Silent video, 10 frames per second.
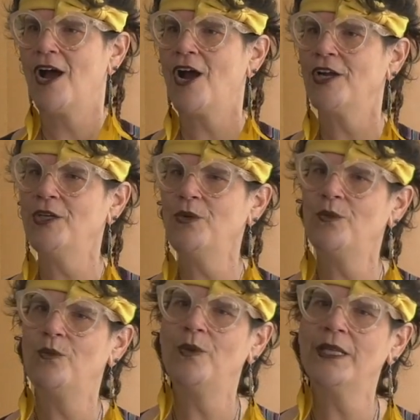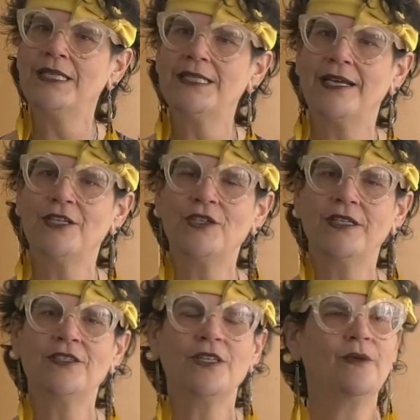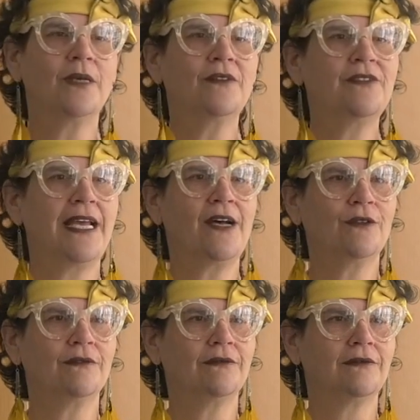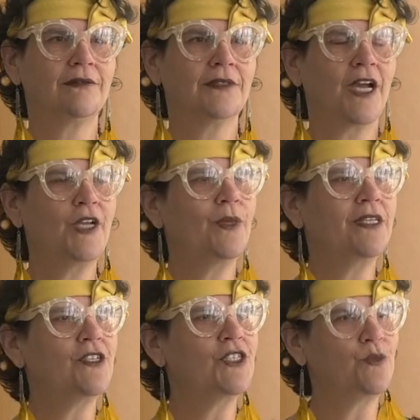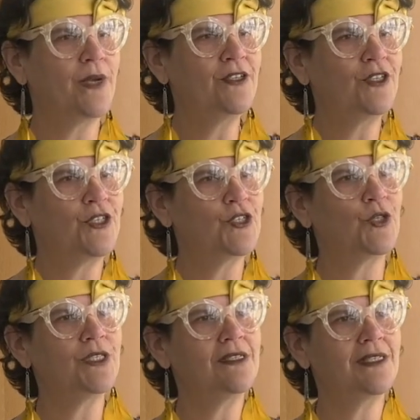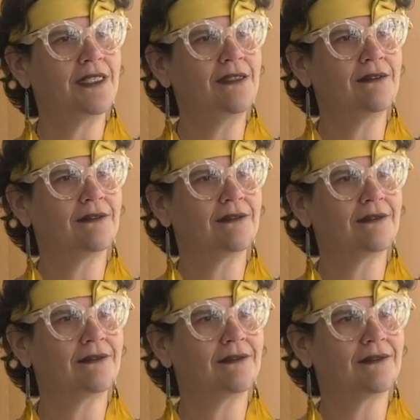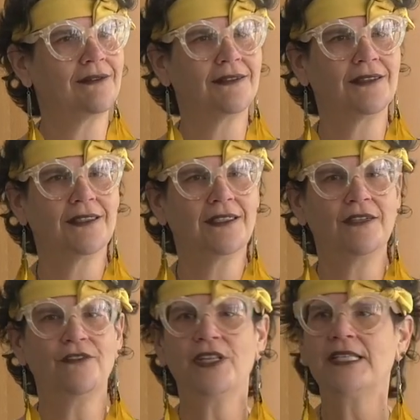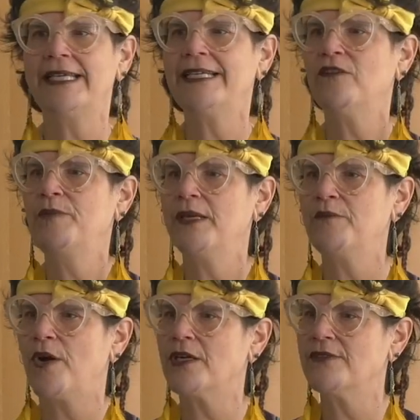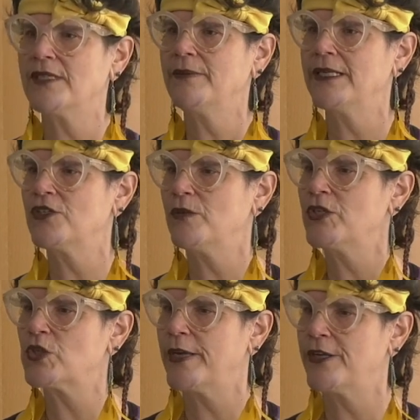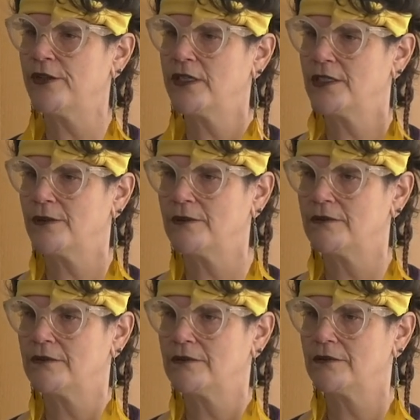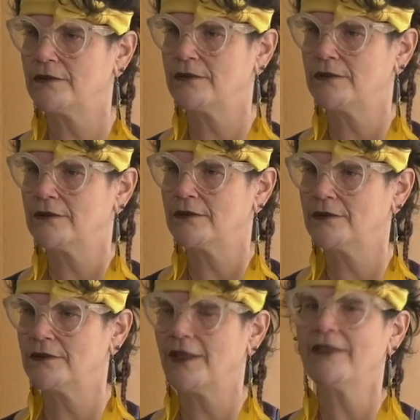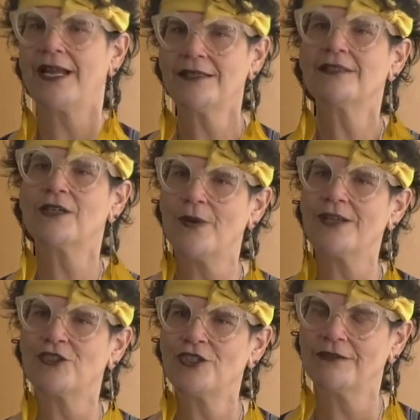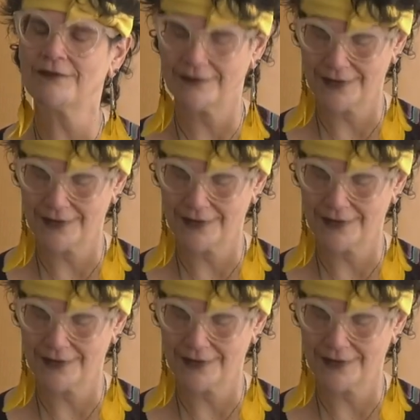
Are you willing to enter into the realm of doubt? Are you willing to surrender your certainty for the sake of being part of something so much greater than you? That's the question.